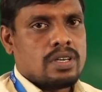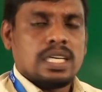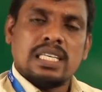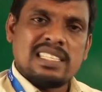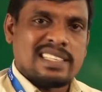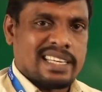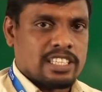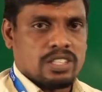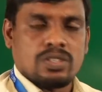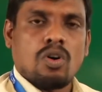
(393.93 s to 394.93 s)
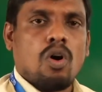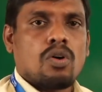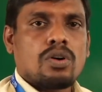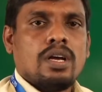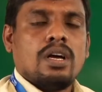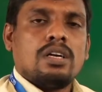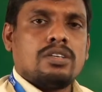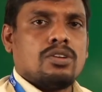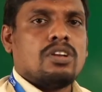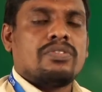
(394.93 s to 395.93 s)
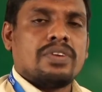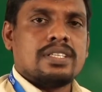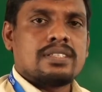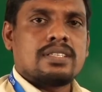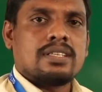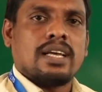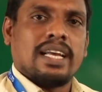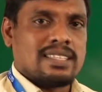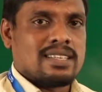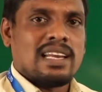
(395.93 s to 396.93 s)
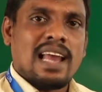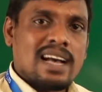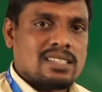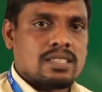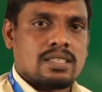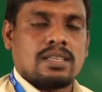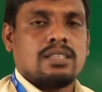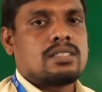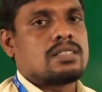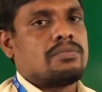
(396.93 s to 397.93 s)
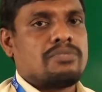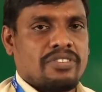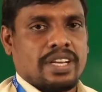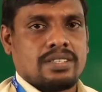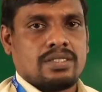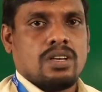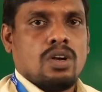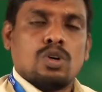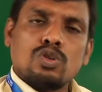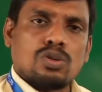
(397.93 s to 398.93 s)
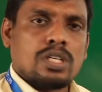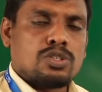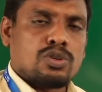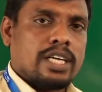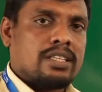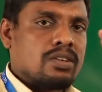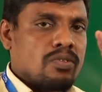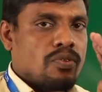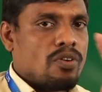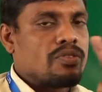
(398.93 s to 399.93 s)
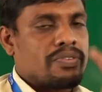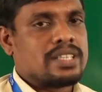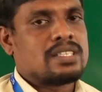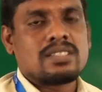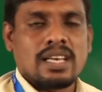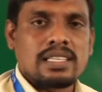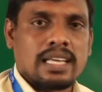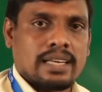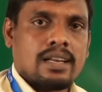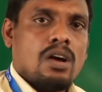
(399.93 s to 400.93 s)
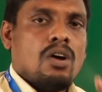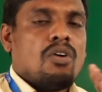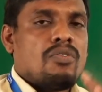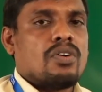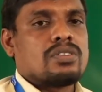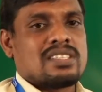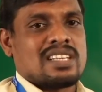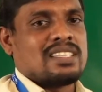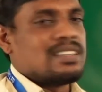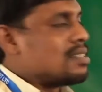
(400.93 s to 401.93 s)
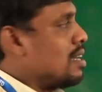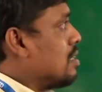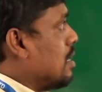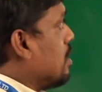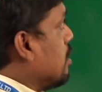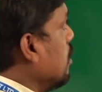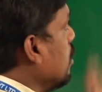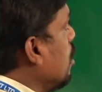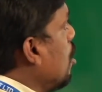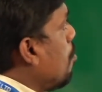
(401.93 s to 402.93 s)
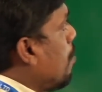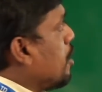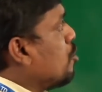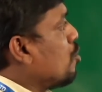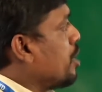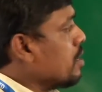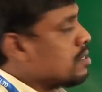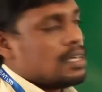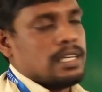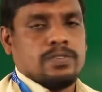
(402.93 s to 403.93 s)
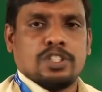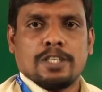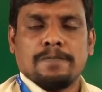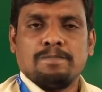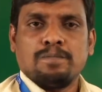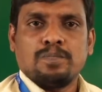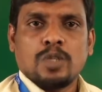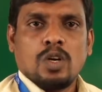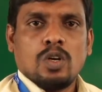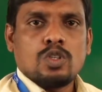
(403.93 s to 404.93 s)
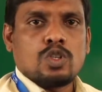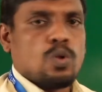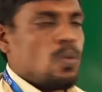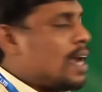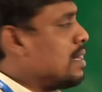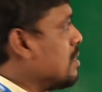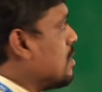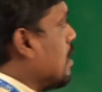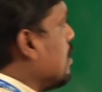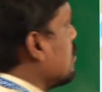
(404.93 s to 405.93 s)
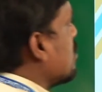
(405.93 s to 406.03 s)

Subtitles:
stages, or telophase is the last subphase. Total together 4 phases are there. 4 stages are there in mitotic cell division. So while the cell is